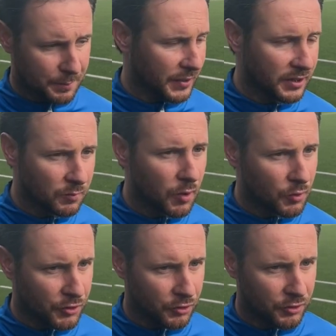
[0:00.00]
build on what
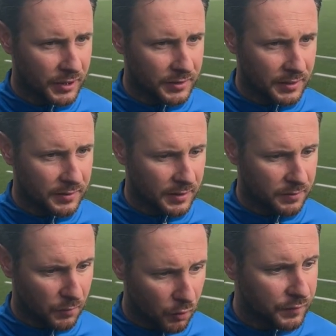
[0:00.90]
we're doing and
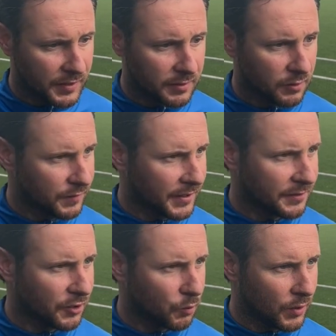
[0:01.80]
hopefully get
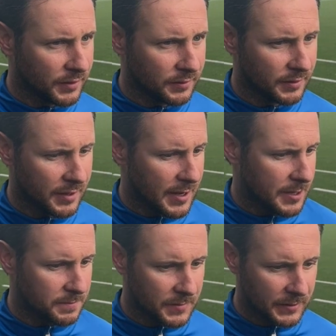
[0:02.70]
another win.
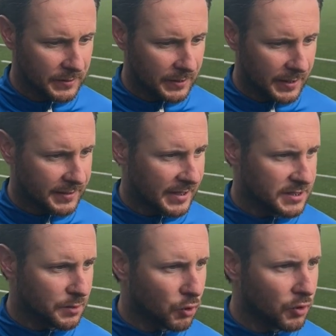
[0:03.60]
I think that's
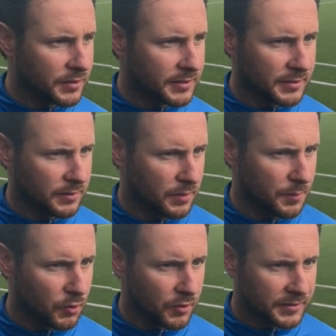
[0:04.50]
an
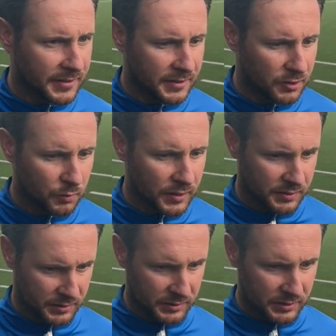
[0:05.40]
important thing. You know, we
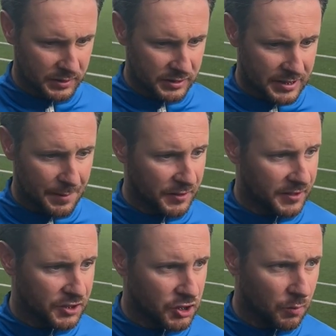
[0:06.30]
stepped into
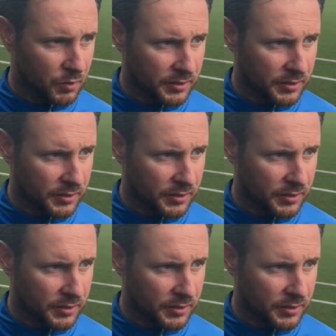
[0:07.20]
the job where